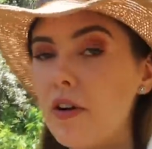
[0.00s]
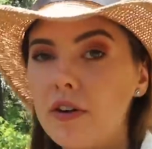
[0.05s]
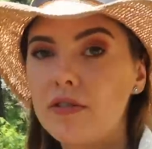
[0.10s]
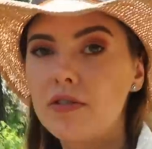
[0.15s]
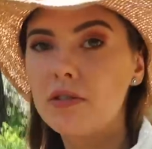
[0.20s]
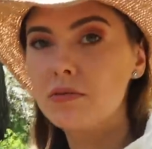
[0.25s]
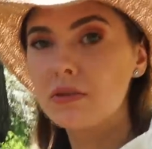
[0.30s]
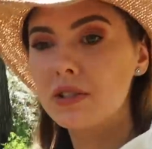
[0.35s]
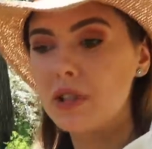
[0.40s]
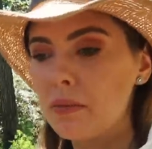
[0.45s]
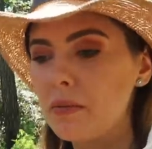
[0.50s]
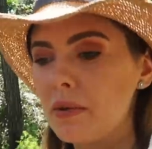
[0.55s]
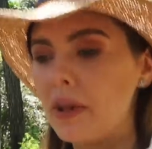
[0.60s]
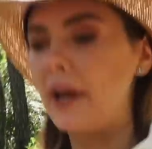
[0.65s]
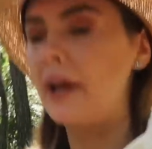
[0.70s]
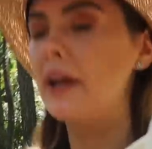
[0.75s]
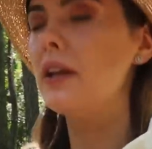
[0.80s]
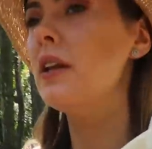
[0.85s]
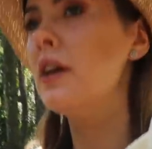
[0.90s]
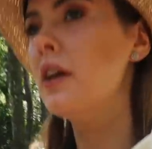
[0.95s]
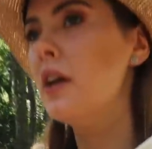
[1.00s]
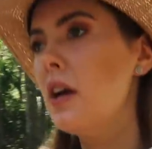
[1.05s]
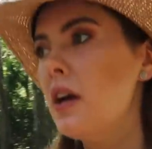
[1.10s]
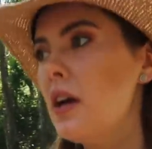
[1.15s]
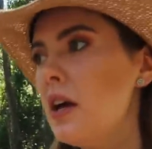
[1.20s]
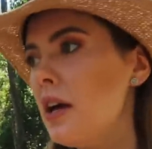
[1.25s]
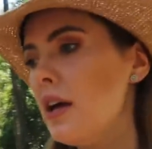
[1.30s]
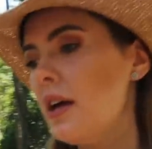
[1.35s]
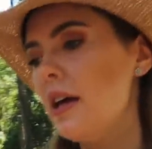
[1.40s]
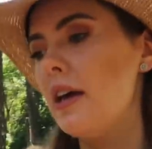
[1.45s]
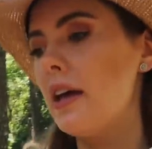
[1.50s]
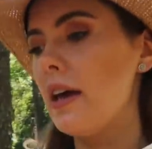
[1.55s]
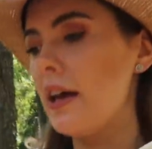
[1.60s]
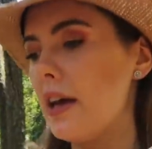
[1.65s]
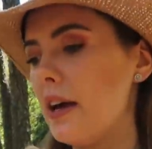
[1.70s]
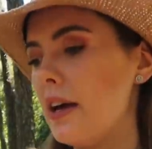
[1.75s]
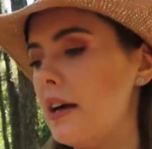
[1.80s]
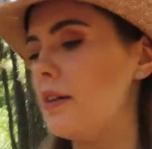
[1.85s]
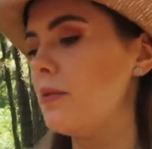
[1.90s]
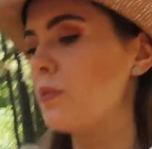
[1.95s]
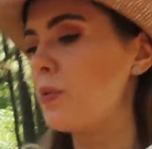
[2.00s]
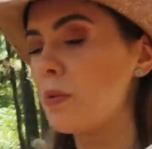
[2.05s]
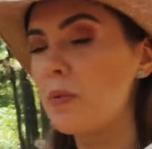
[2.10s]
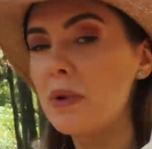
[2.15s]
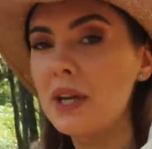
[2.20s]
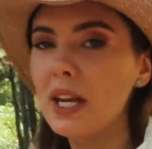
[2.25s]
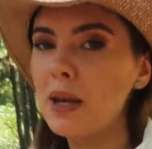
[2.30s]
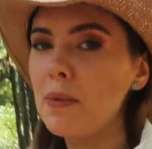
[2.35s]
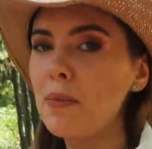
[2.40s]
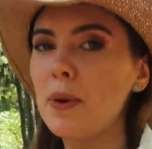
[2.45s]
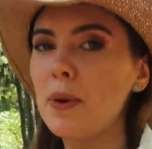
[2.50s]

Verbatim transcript: far from zipline. And we're meeting